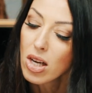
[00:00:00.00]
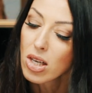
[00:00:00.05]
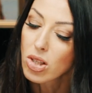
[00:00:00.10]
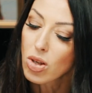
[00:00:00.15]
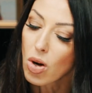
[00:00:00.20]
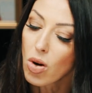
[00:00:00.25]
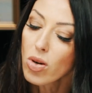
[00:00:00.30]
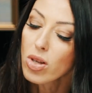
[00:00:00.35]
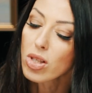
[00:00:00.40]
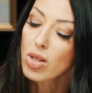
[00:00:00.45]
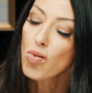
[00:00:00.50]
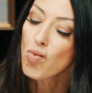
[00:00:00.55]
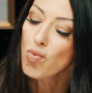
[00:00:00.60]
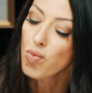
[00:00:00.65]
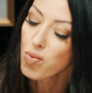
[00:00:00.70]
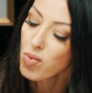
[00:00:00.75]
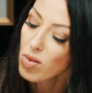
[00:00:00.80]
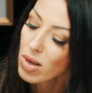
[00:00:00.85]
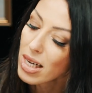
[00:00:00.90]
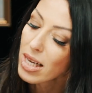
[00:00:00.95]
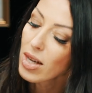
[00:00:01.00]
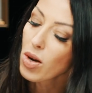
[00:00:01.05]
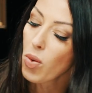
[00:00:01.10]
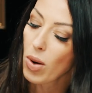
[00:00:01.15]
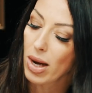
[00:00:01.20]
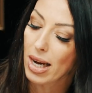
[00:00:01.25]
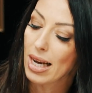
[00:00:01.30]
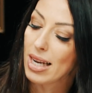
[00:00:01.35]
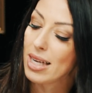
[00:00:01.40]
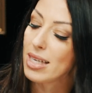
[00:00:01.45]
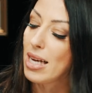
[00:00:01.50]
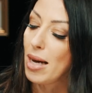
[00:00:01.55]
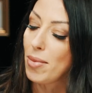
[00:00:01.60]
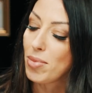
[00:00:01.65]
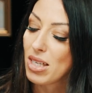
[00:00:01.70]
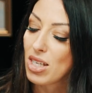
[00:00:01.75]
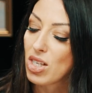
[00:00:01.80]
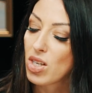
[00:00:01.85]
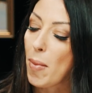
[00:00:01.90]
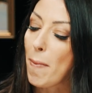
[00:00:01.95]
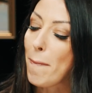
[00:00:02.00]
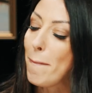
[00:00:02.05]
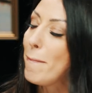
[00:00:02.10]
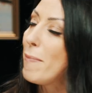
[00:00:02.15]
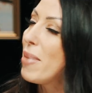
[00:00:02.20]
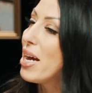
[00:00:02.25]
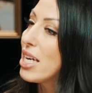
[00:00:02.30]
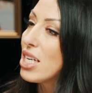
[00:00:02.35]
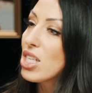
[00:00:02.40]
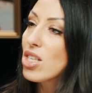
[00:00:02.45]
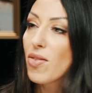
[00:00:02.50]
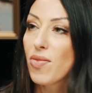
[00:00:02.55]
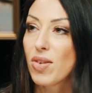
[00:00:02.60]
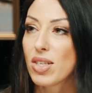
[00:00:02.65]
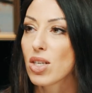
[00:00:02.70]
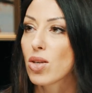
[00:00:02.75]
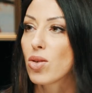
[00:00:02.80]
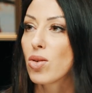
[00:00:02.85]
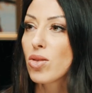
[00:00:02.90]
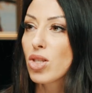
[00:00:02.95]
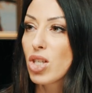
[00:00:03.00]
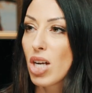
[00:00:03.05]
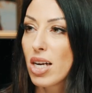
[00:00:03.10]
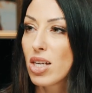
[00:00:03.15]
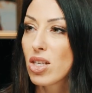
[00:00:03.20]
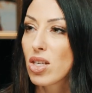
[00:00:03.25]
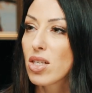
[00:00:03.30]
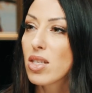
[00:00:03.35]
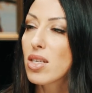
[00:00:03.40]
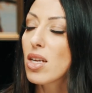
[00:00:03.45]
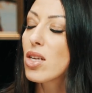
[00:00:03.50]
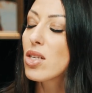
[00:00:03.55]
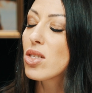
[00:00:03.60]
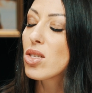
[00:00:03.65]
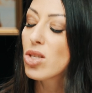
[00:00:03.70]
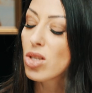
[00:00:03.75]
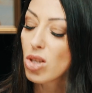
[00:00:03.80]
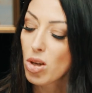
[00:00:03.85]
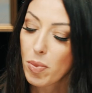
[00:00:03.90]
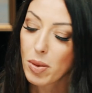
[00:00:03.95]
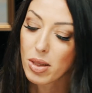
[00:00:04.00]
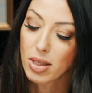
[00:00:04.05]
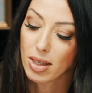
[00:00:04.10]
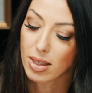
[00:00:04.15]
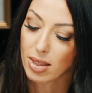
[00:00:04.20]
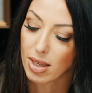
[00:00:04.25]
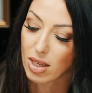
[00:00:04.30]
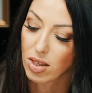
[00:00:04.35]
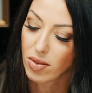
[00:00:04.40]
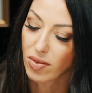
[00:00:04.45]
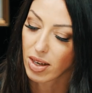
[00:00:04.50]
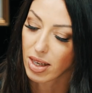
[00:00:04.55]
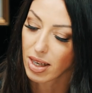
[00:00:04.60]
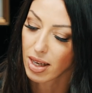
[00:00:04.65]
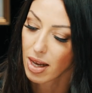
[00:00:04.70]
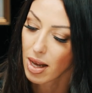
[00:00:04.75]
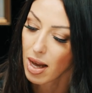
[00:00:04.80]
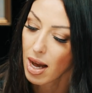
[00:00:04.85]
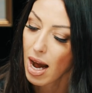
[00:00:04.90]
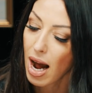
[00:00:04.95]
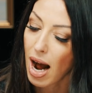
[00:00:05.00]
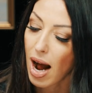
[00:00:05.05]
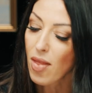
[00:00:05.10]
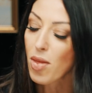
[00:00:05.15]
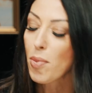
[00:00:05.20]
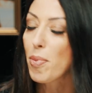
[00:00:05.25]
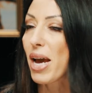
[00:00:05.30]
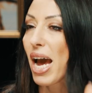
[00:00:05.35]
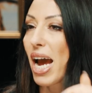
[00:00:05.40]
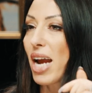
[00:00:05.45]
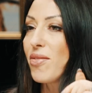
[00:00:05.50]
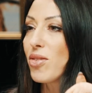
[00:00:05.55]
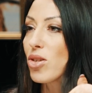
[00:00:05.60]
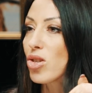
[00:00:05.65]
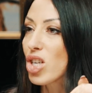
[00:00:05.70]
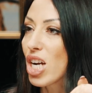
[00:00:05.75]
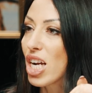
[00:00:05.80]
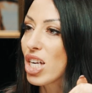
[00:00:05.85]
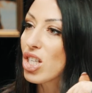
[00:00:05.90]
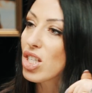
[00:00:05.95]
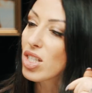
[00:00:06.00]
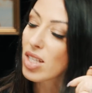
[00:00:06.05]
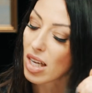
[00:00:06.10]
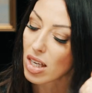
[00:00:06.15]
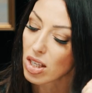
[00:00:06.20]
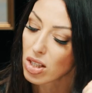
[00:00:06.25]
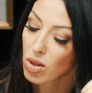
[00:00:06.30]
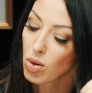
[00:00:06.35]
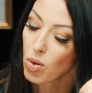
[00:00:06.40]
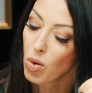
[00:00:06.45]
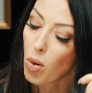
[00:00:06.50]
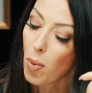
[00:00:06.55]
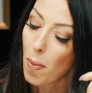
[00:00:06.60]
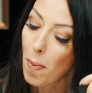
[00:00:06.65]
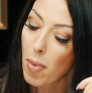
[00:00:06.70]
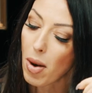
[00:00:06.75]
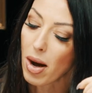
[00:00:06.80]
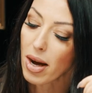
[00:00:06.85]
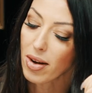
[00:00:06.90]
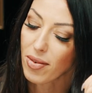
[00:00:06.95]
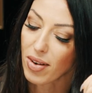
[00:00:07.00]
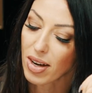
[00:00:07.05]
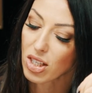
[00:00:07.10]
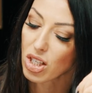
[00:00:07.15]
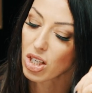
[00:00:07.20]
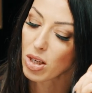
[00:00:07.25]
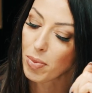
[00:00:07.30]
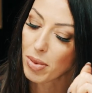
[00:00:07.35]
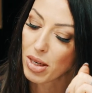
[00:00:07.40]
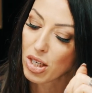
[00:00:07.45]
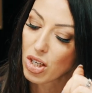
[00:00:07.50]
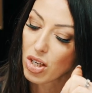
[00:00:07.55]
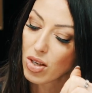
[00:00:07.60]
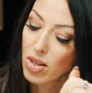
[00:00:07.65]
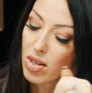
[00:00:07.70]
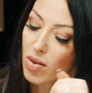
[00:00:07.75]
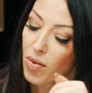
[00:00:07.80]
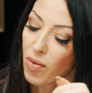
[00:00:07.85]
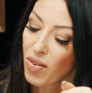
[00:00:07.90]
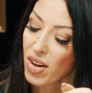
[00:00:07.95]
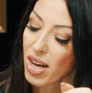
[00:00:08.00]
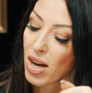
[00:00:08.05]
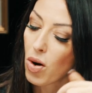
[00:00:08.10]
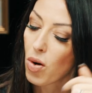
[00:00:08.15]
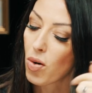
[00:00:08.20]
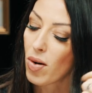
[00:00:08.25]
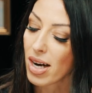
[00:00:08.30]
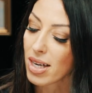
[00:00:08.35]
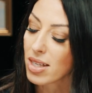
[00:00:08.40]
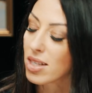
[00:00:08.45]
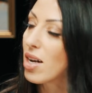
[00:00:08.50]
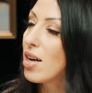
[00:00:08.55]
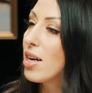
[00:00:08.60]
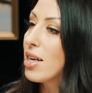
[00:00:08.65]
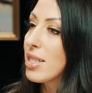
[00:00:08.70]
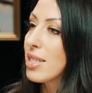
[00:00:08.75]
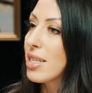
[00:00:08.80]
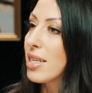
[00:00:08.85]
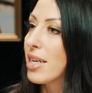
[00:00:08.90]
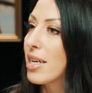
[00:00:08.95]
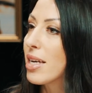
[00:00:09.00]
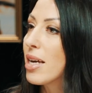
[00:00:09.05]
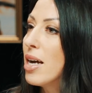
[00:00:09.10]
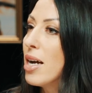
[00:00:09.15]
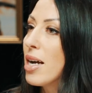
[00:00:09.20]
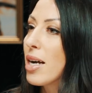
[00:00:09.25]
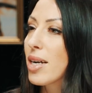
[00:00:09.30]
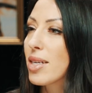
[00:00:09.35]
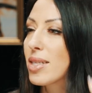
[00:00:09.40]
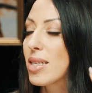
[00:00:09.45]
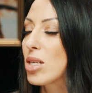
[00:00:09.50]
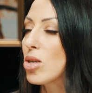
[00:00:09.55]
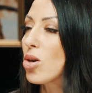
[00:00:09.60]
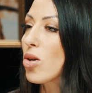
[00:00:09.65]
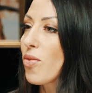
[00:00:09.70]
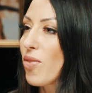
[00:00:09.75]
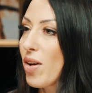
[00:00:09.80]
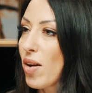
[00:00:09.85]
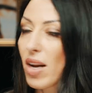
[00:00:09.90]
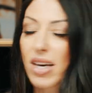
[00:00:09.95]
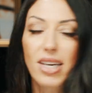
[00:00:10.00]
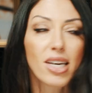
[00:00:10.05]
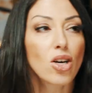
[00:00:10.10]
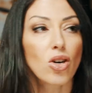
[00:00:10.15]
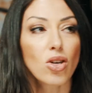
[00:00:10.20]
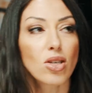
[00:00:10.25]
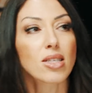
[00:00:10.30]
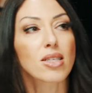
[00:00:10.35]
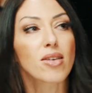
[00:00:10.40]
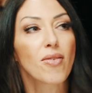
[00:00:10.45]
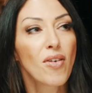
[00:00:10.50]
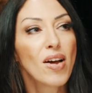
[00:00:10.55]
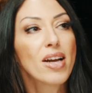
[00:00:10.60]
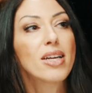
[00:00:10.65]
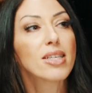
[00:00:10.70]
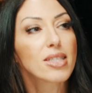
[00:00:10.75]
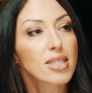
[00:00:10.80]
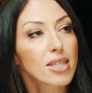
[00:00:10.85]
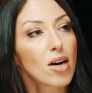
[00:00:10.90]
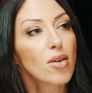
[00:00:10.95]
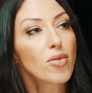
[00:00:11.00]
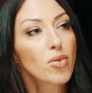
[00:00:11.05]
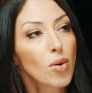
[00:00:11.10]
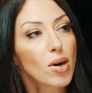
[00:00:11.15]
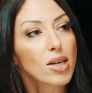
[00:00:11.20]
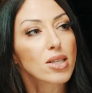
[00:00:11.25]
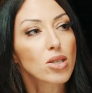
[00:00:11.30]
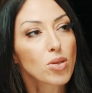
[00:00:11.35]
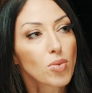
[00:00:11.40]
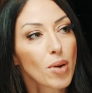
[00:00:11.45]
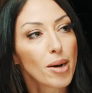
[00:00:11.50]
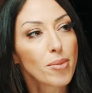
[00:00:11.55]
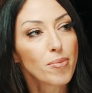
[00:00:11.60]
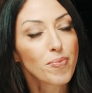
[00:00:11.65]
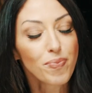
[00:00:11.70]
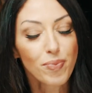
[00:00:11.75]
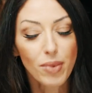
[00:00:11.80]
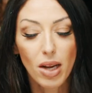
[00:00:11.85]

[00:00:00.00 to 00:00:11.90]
Dogs really quickly adapted to major physical changes super successfully. And the behavioural changes they saw might have actually been due to fear or anxiety, because the dog felt like it couldn't defend itself quite as well.